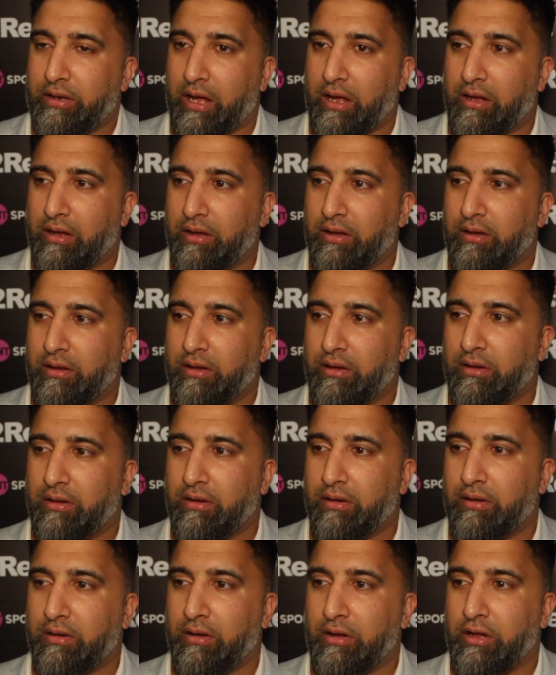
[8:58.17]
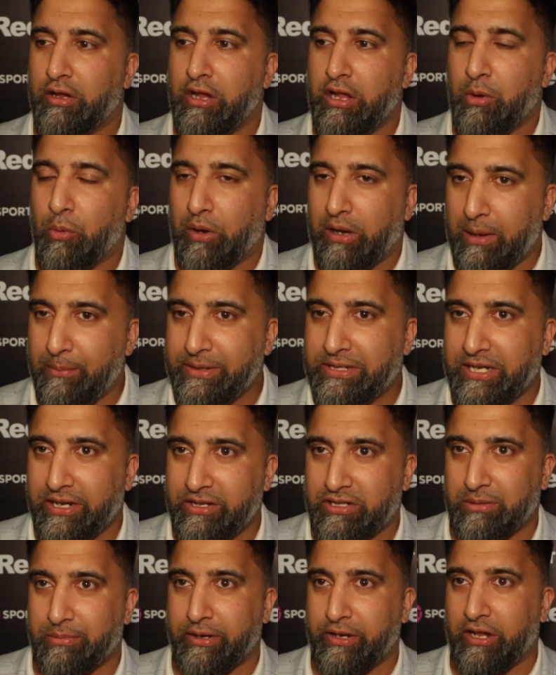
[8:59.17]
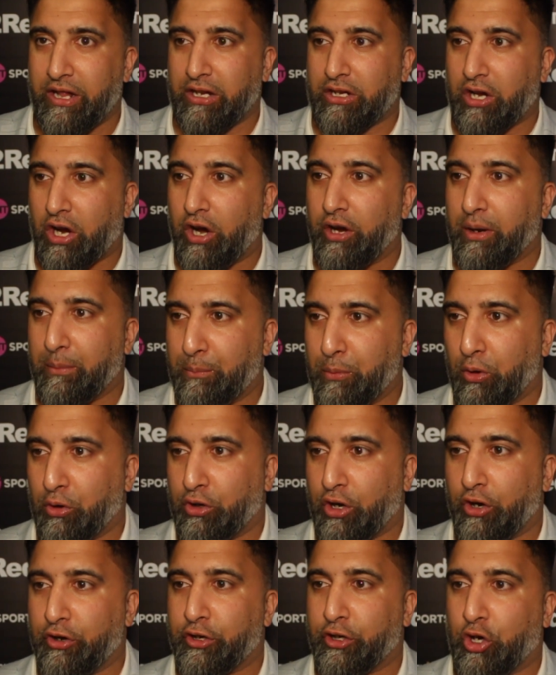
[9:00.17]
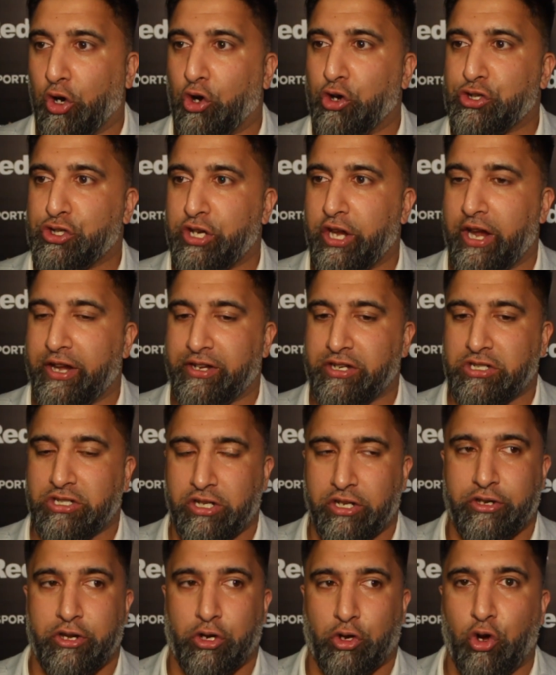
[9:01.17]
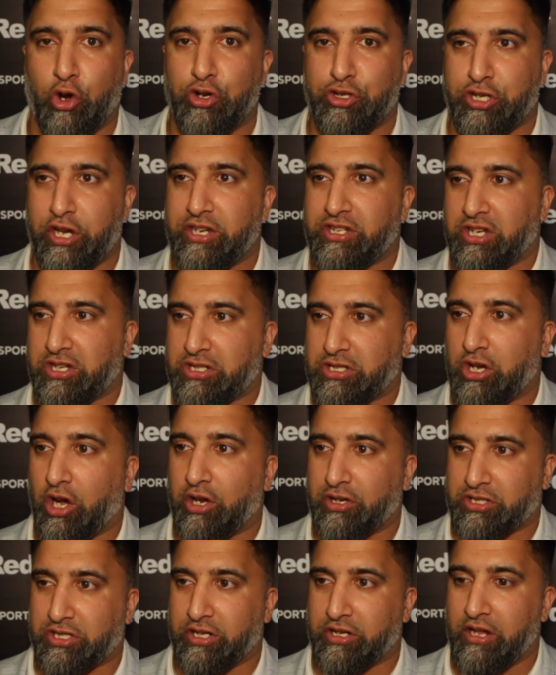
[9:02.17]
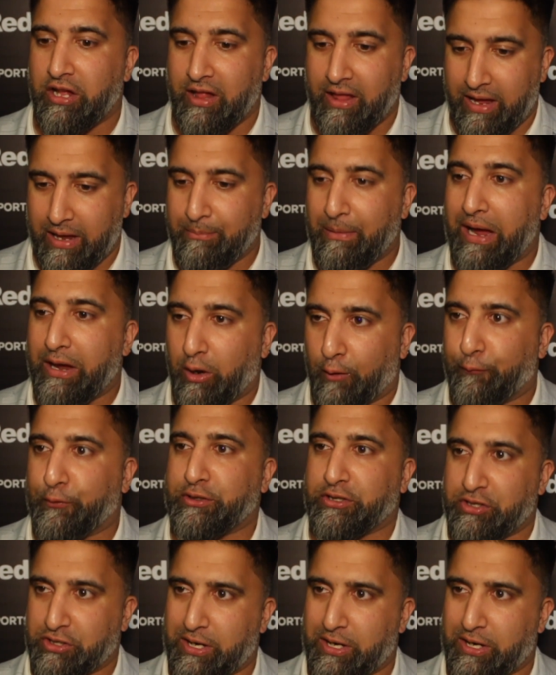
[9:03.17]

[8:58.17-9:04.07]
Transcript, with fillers: yeah, if he can do it, why can't you do it? Well, let me tell you something. That Carl and Brooke got negotiated. Negotiations started in my office in